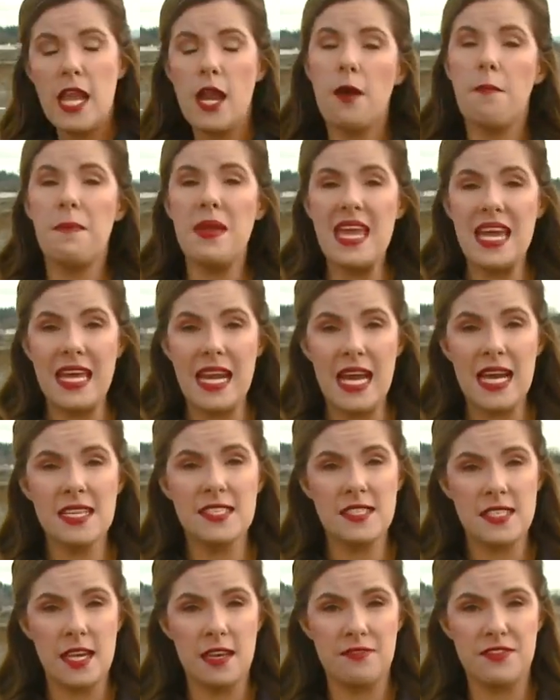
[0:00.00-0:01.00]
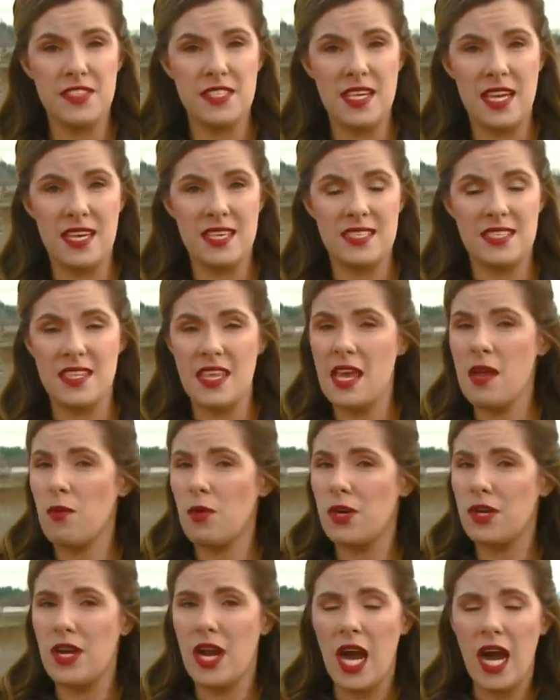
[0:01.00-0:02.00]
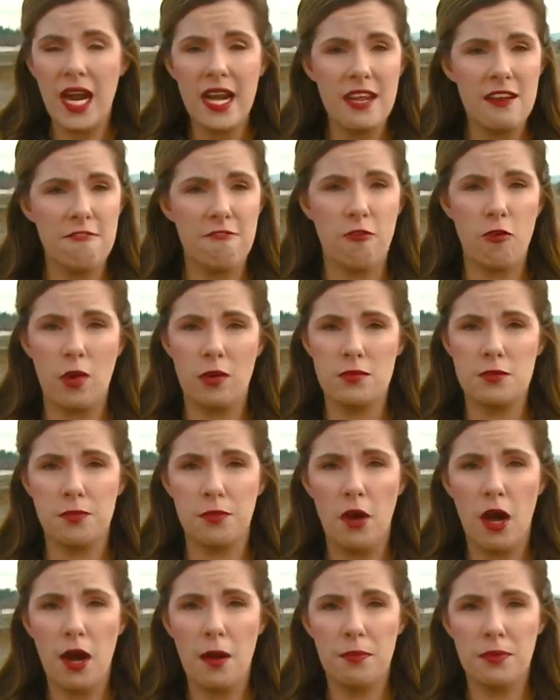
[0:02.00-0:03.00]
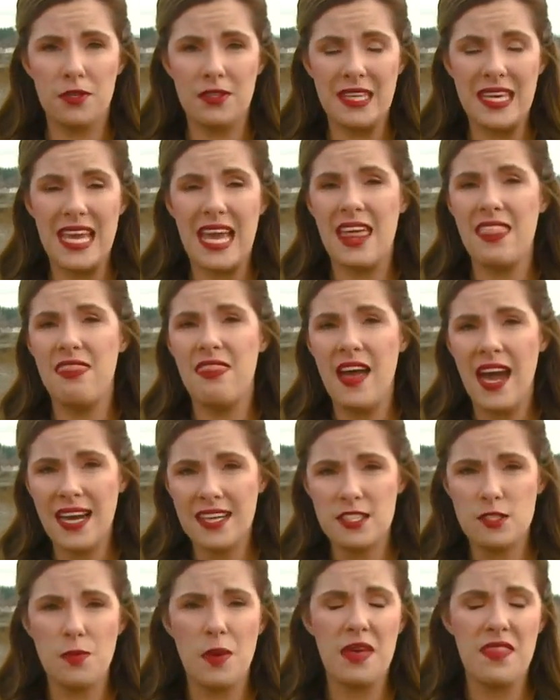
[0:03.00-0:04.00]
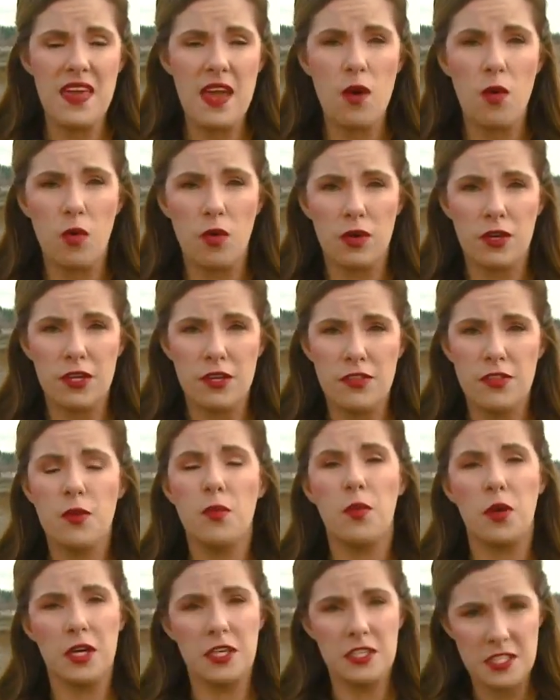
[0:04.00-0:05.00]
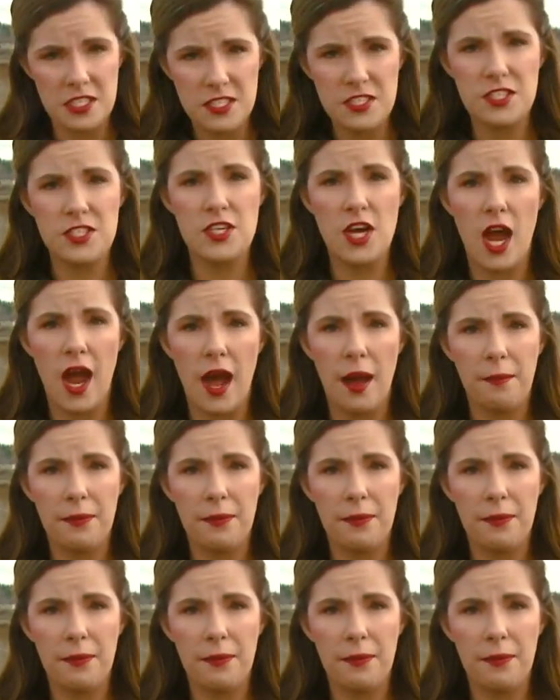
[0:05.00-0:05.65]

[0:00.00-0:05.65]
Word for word: Now, BNSF says they were not informed properly, and that's why they ordered the work to stop.